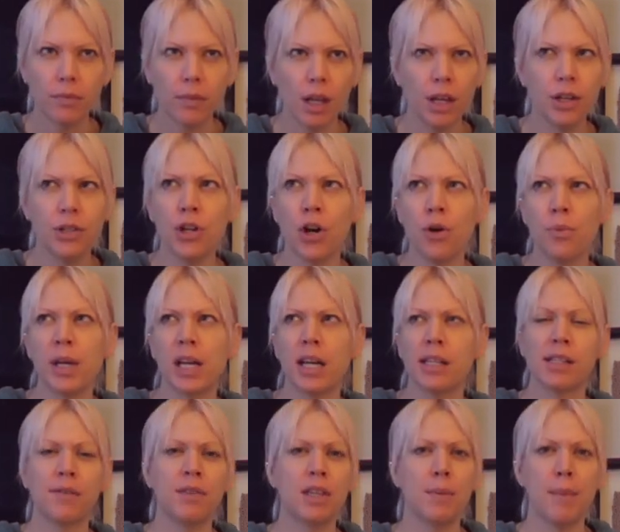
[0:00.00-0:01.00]
you know,
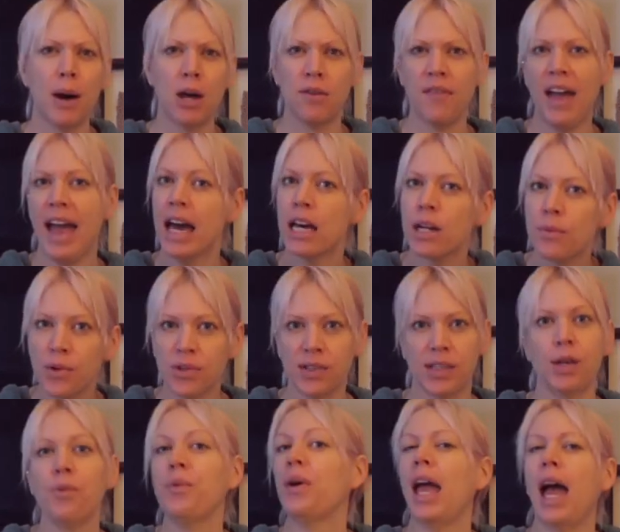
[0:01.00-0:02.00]
because of the amount of animals
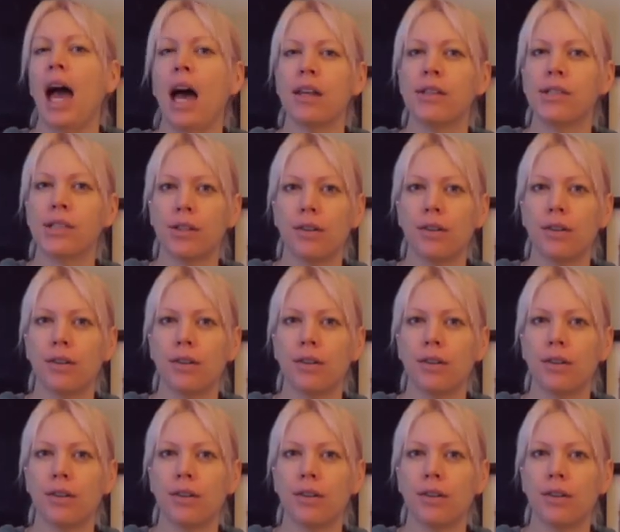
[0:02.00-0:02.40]
that we had.